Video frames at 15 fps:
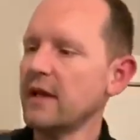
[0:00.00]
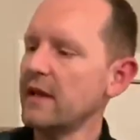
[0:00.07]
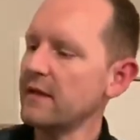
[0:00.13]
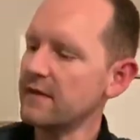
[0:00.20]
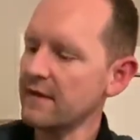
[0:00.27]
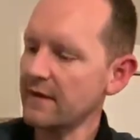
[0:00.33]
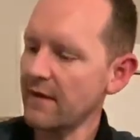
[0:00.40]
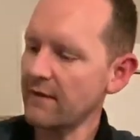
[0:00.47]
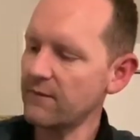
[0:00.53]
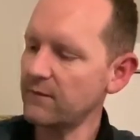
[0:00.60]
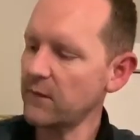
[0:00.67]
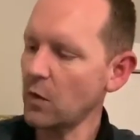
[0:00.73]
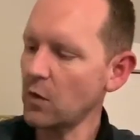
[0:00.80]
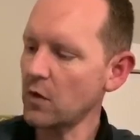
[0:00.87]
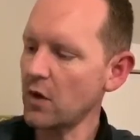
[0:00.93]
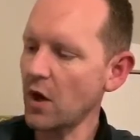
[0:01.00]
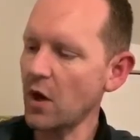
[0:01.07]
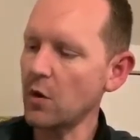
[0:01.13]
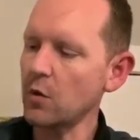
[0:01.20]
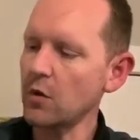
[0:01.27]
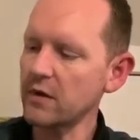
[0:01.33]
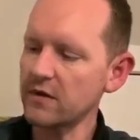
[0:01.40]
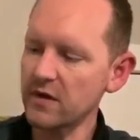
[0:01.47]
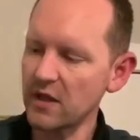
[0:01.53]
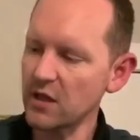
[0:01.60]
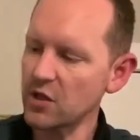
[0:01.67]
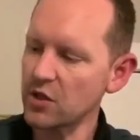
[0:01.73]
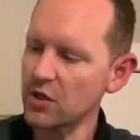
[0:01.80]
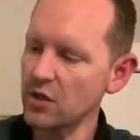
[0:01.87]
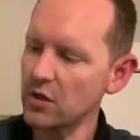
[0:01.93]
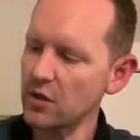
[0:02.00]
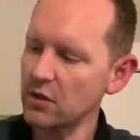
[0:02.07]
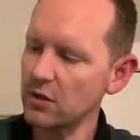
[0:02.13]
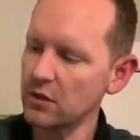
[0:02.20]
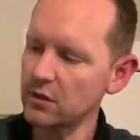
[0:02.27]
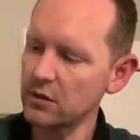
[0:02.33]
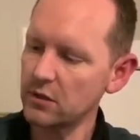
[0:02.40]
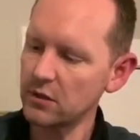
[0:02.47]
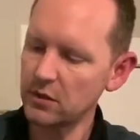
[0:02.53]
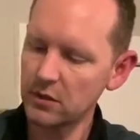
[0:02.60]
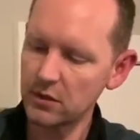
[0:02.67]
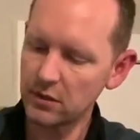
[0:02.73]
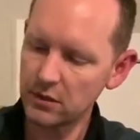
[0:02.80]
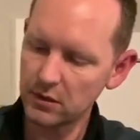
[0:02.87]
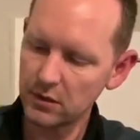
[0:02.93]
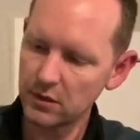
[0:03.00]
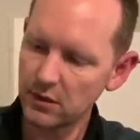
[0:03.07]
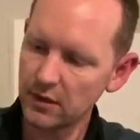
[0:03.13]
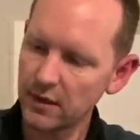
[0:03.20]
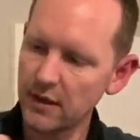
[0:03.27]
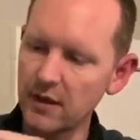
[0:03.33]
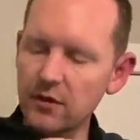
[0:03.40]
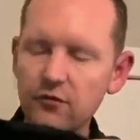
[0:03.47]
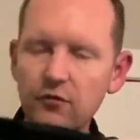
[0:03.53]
is a Funko t-shirt. Is